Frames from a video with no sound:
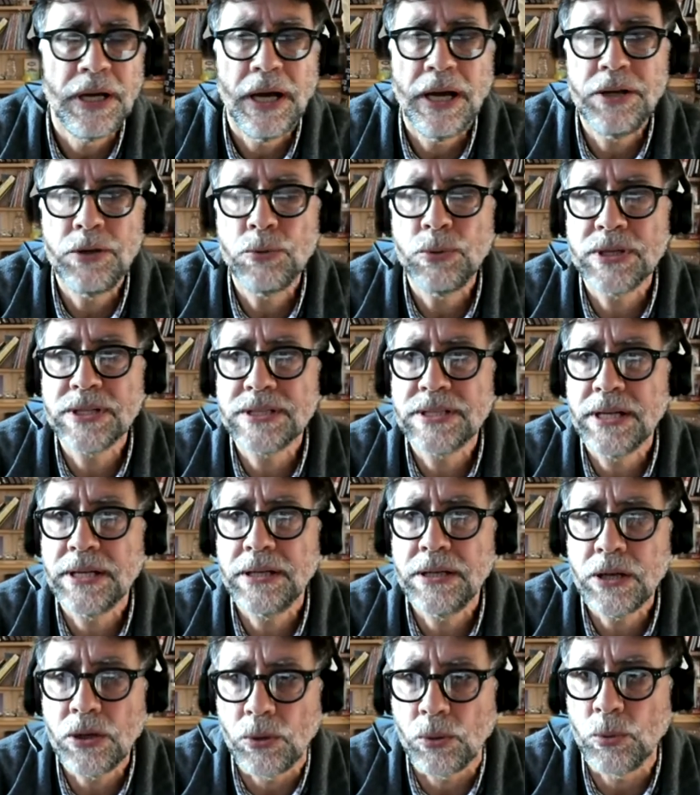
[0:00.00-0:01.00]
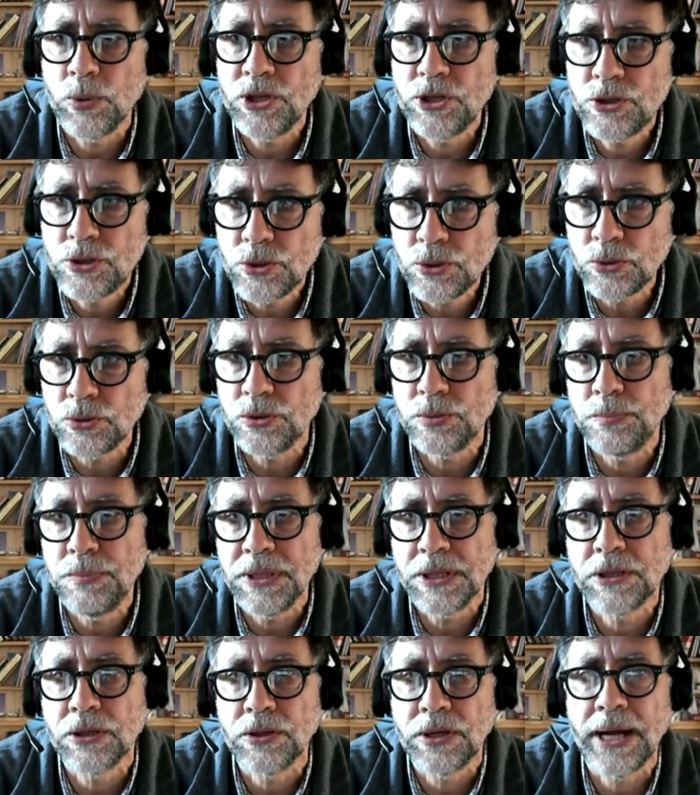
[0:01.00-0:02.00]
And you were saying, no, we should
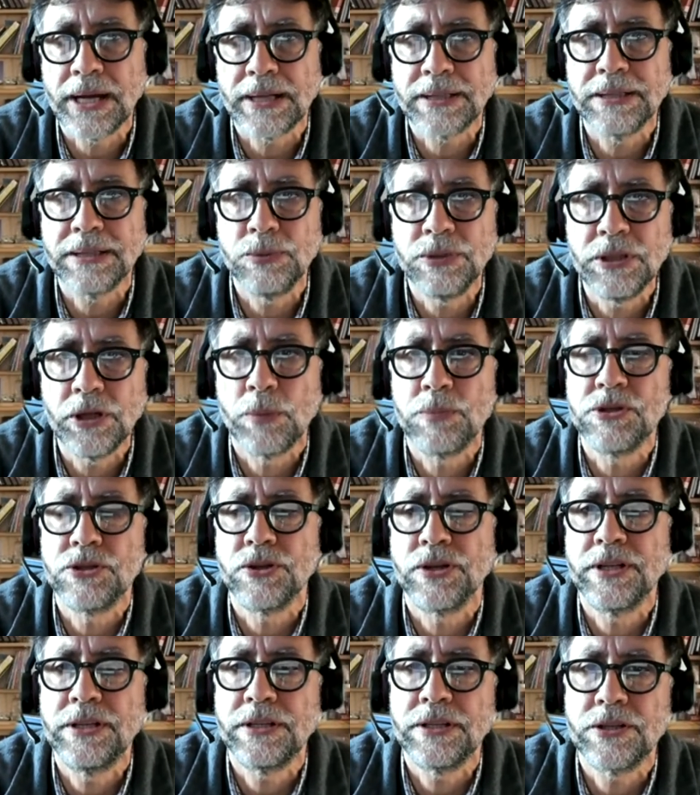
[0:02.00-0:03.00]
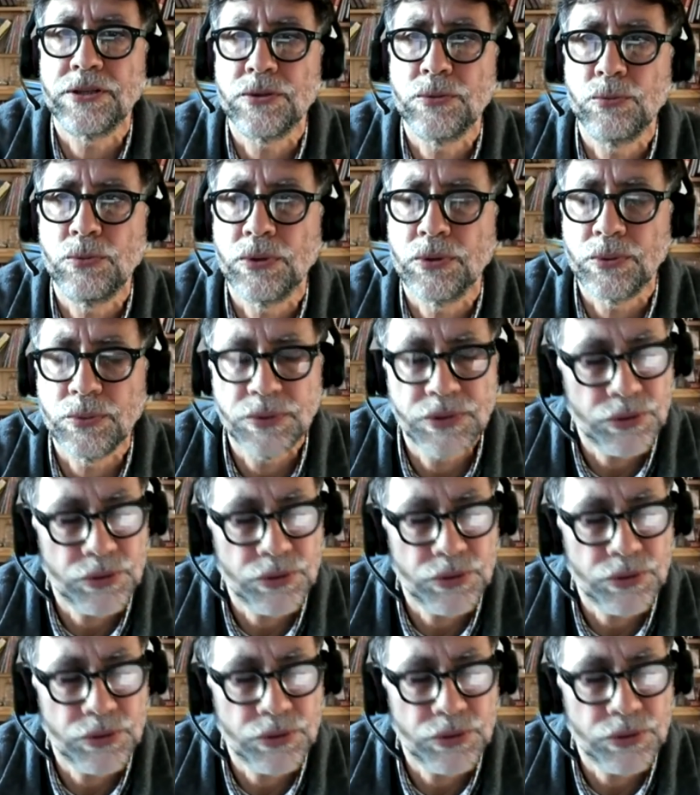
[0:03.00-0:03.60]
be connected with the object orientation word.